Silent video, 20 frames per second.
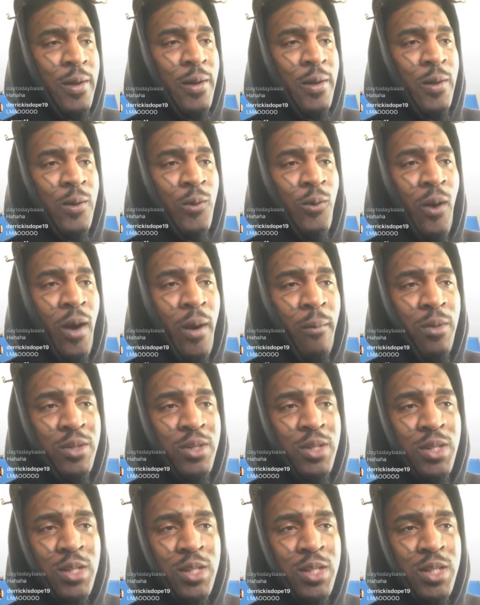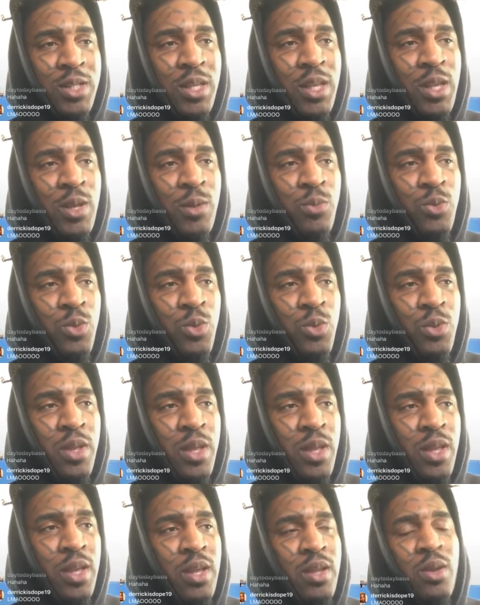well, I'ma just skim through
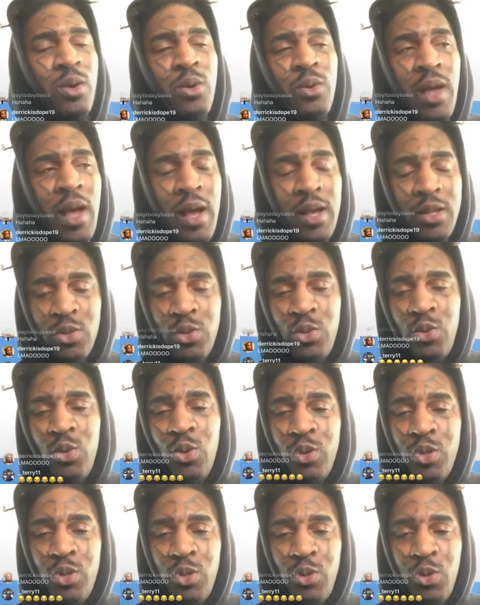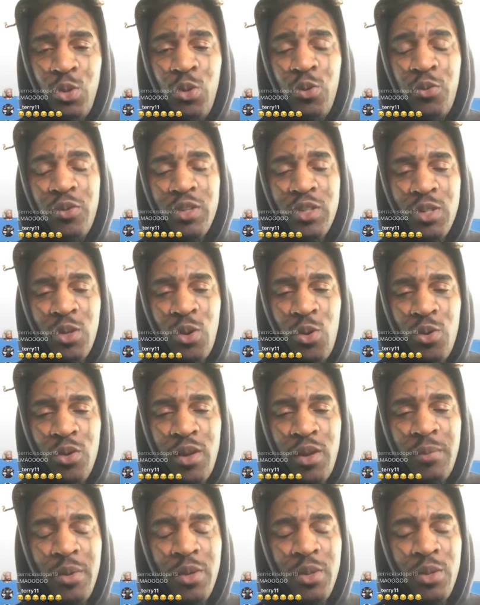the end on God. So you know what you do for song
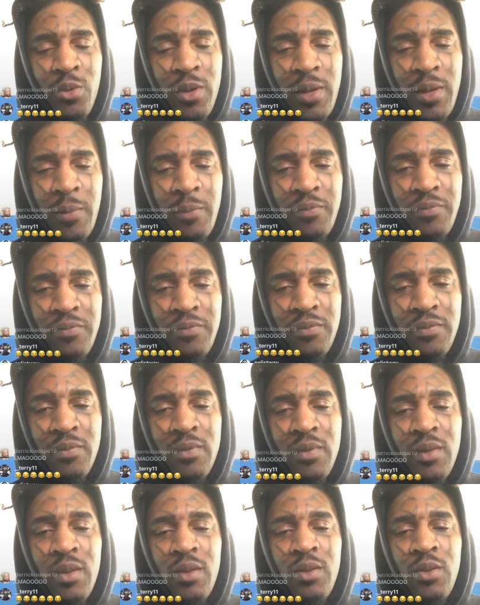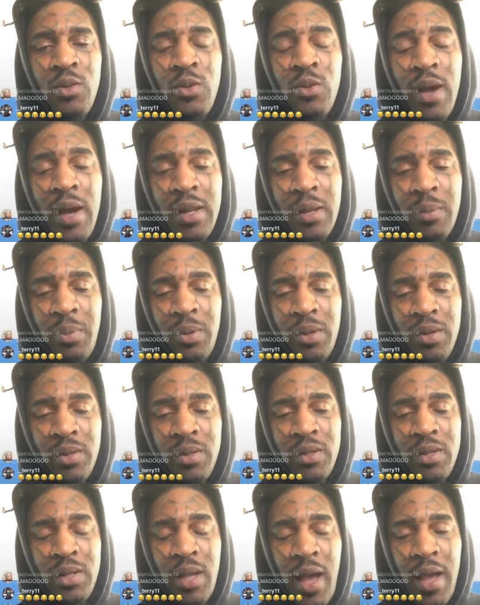number three? You gotta put
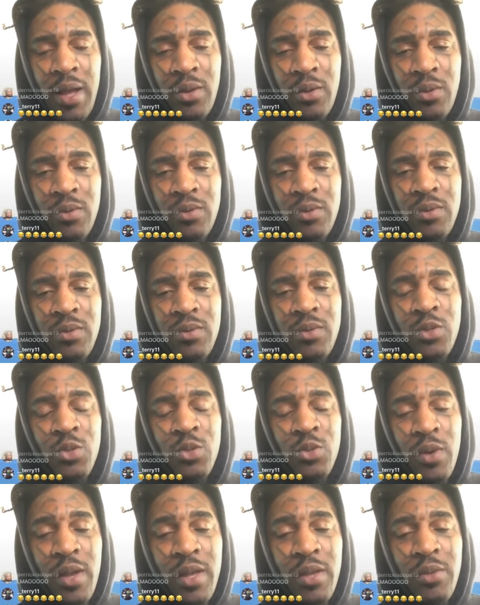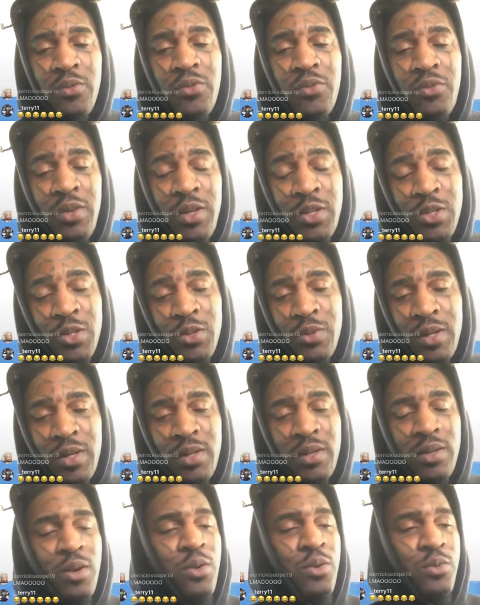the title Drake featuring
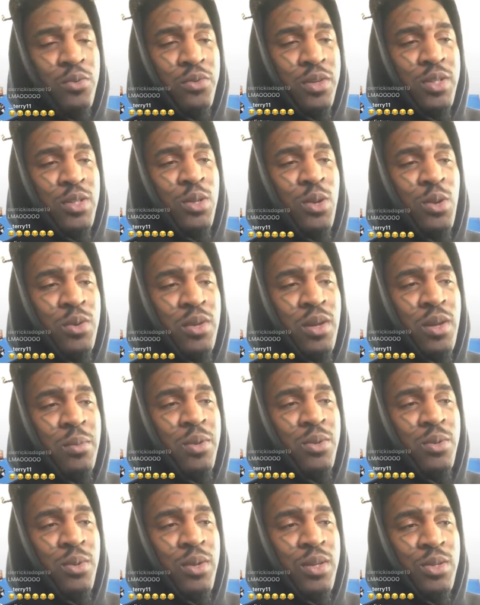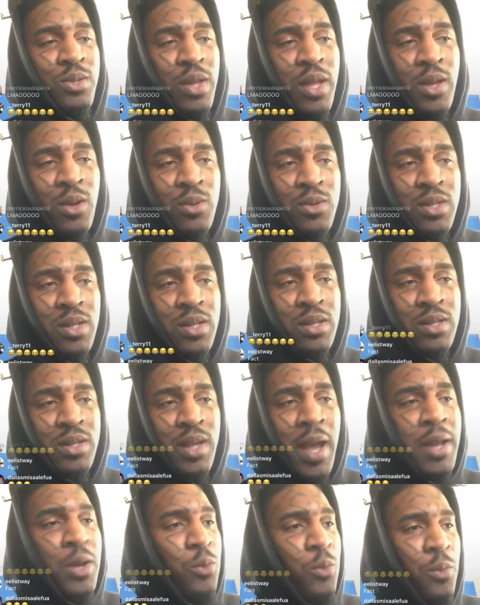on for song number three. So they gonna see the
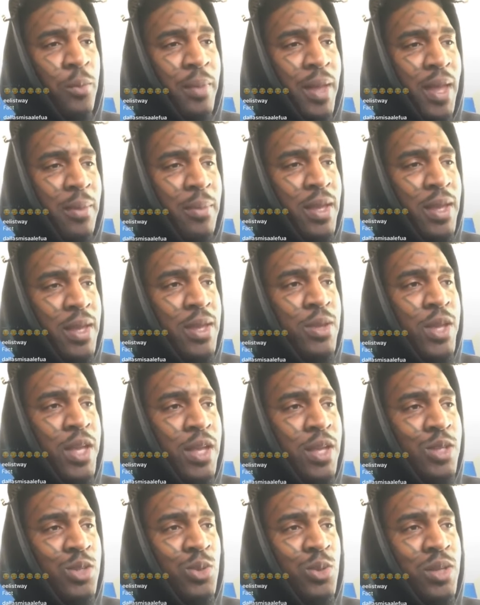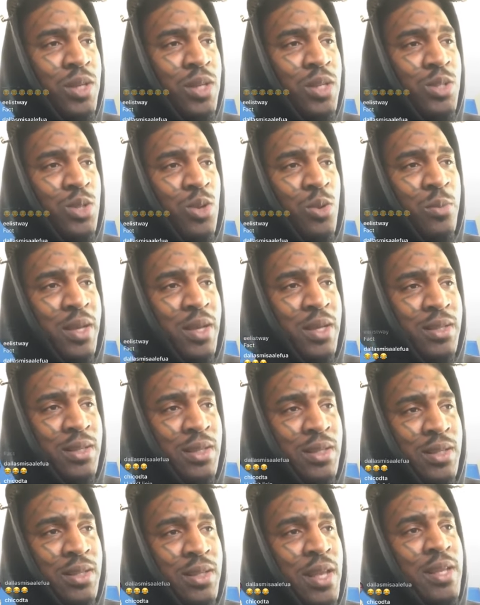title. Well, maybe he is on this song because
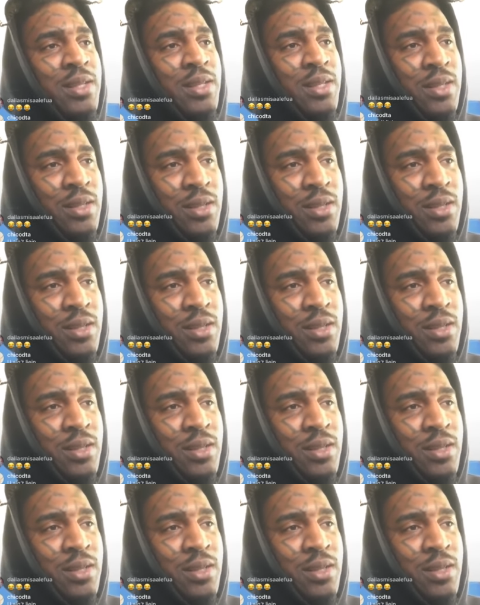it says it.